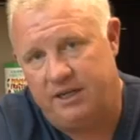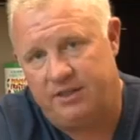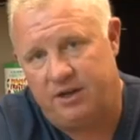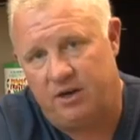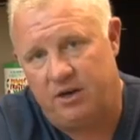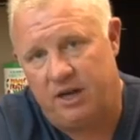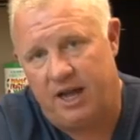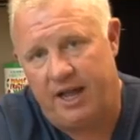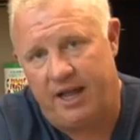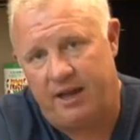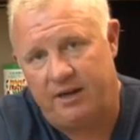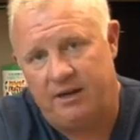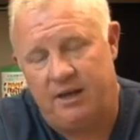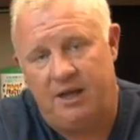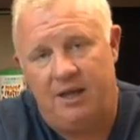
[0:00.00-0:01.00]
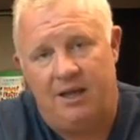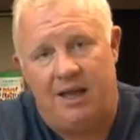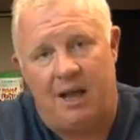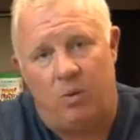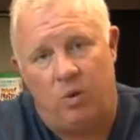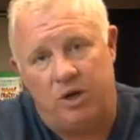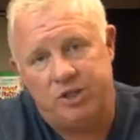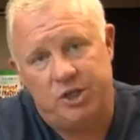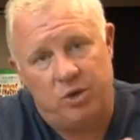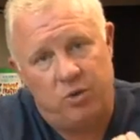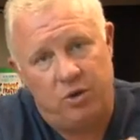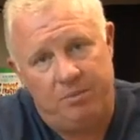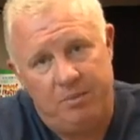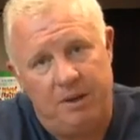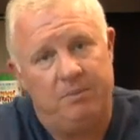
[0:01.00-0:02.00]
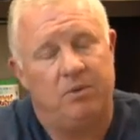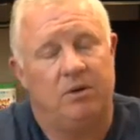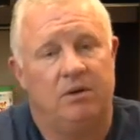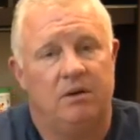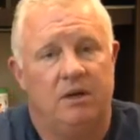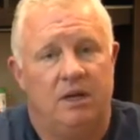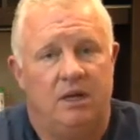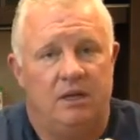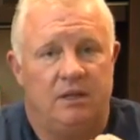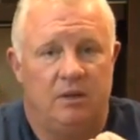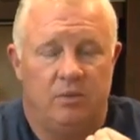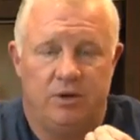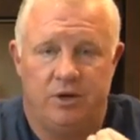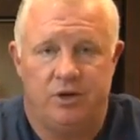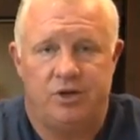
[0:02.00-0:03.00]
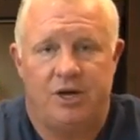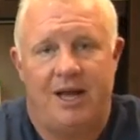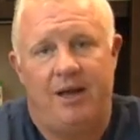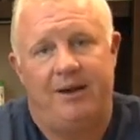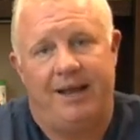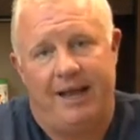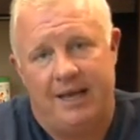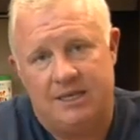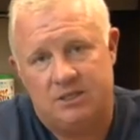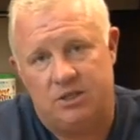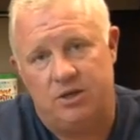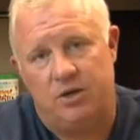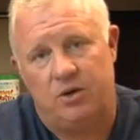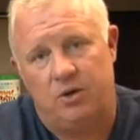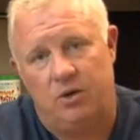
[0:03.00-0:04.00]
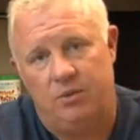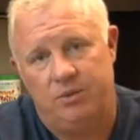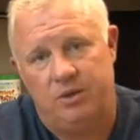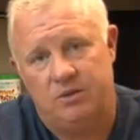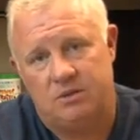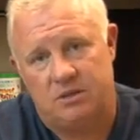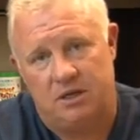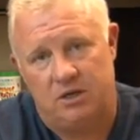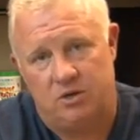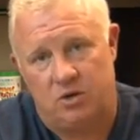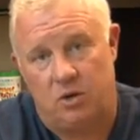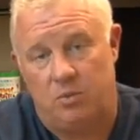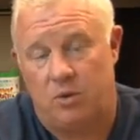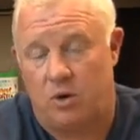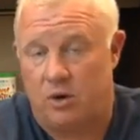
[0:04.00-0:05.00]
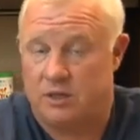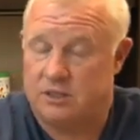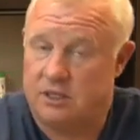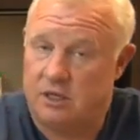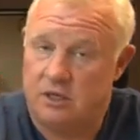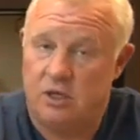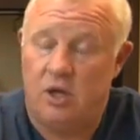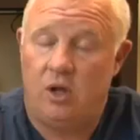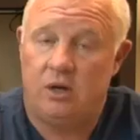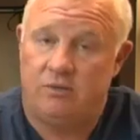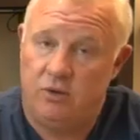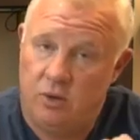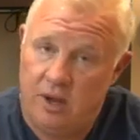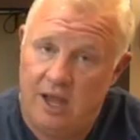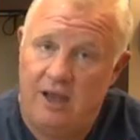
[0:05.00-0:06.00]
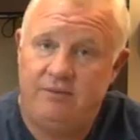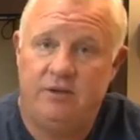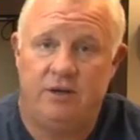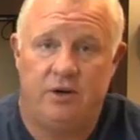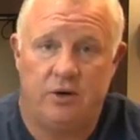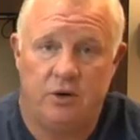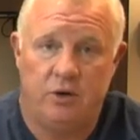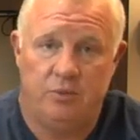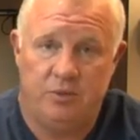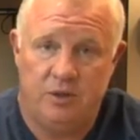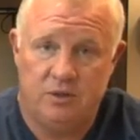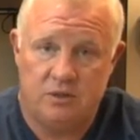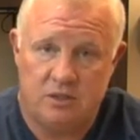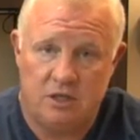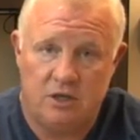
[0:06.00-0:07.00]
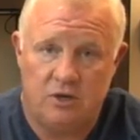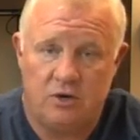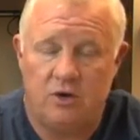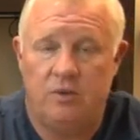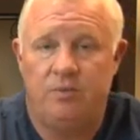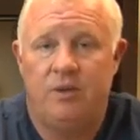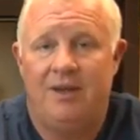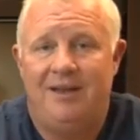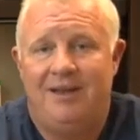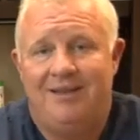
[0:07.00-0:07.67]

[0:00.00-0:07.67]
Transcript: in their diet. I want you to remember that when your child has a neuroimmune syndrome, or as an adult if you have a neuroimmune syndrome,